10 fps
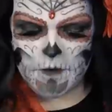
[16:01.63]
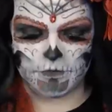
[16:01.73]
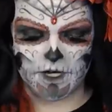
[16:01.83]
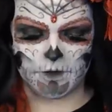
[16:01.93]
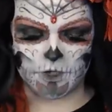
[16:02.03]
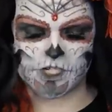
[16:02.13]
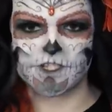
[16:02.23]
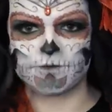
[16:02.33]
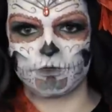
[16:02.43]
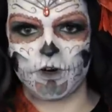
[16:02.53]
fabric, which
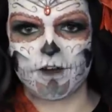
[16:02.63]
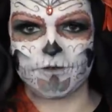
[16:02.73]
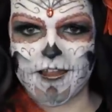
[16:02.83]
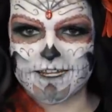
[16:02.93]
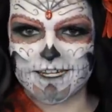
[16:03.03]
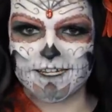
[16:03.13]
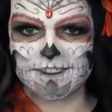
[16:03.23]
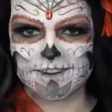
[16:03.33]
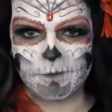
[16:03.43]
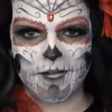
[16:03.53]
is bright red and
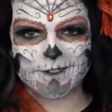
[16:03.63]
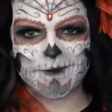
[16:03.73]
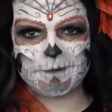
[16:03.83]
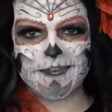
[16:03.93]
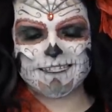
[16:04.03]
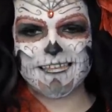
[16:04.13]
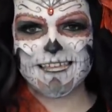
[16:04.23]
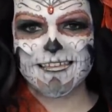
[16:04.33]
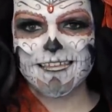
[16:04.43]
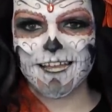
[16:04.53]
it's spiderweb
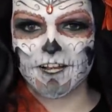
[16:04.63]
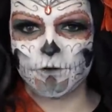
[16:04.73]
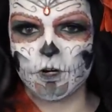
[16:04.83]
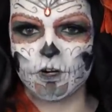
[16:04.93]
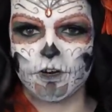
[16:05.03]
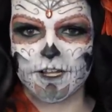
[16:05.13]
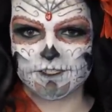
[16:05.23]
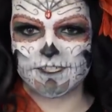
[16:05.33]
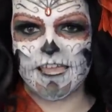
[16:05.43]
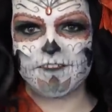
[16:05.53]
netting. I thought it looked
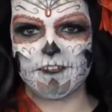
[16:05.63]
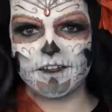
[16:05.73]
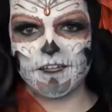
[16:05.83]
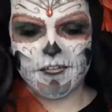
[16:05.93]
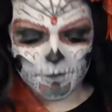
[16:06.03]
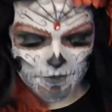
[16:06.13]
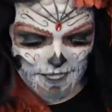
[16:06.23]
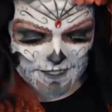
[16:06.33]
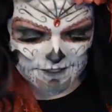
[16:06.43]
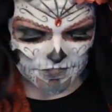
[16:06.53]
nice together.
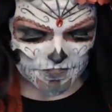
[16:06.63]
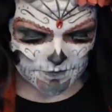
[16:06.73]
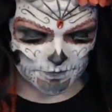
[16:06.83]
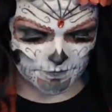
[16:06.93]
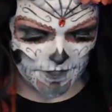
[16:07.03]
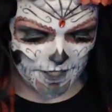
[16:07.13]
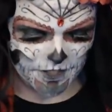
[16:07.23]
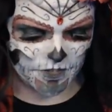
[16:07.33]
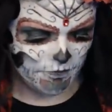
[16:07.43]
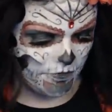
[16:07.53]
But yes, yeah, so it's just
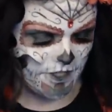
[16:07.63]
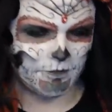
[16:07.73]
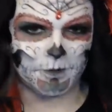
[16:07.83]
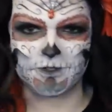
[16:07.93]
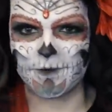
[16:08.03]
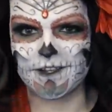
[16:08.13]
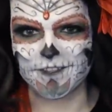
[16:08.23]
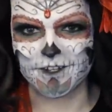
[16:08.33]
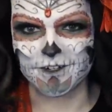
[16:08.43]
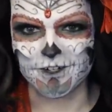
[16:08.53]
you could really, probably do
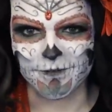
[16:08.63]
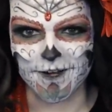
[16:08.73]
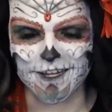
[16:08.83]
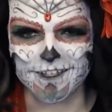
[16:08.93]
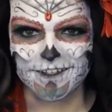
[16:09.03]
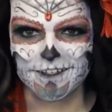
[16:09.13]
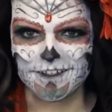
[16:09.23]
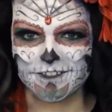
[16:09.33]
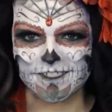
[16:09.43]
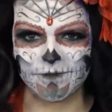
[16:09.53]
anything, couldn't you? Really,
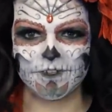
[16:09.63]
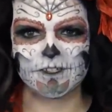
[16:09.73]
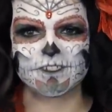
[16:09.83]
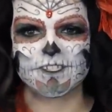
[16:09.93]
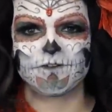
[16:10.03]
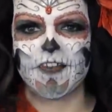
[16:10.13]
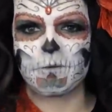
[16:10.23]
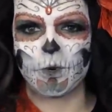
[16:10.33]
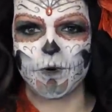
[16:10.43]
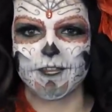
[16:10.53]
just something as long as it's
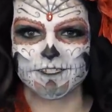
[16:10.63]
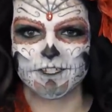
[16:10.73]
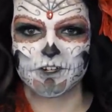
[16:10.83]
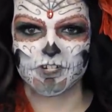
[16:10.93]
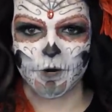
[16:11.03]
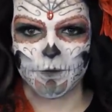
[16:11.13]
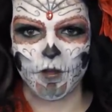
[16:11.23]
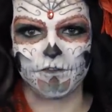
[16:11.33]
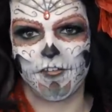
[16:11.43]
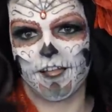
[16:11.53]
flamboyant and
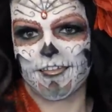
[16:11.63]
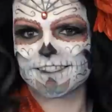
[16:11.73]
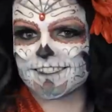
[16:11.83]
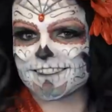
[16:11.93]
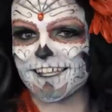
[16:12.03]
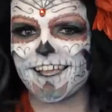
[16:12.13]
showy off. Yeah, I guess it's